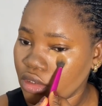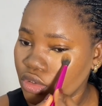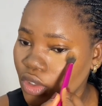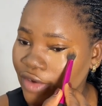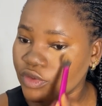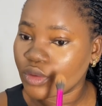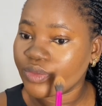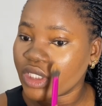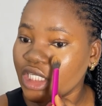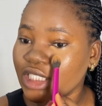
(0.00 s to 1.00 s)
You don't have to
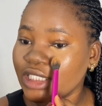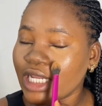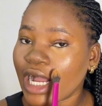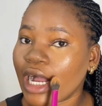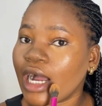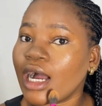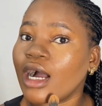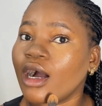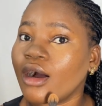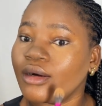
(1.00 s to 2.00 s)
bring it
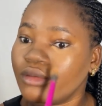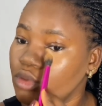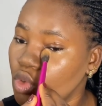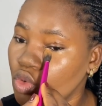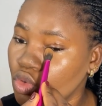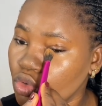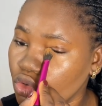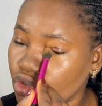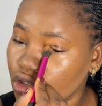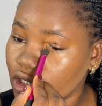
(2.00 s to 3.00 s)
down. No, no,
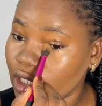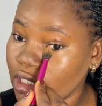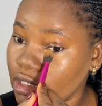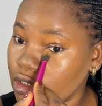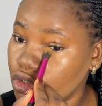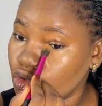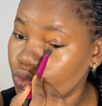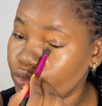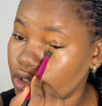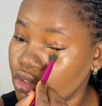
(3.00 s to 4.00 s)
no. Just a little
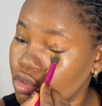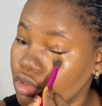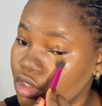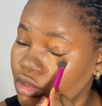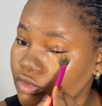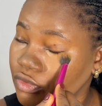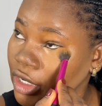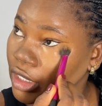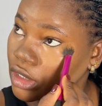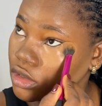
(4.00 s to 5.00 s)
bit to
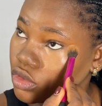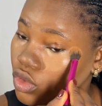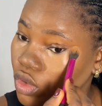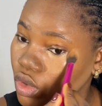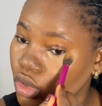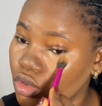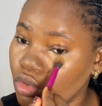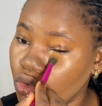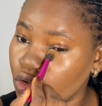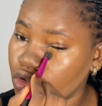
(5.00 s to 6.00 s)
define your
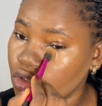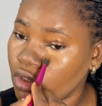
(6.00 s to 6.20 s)
nose.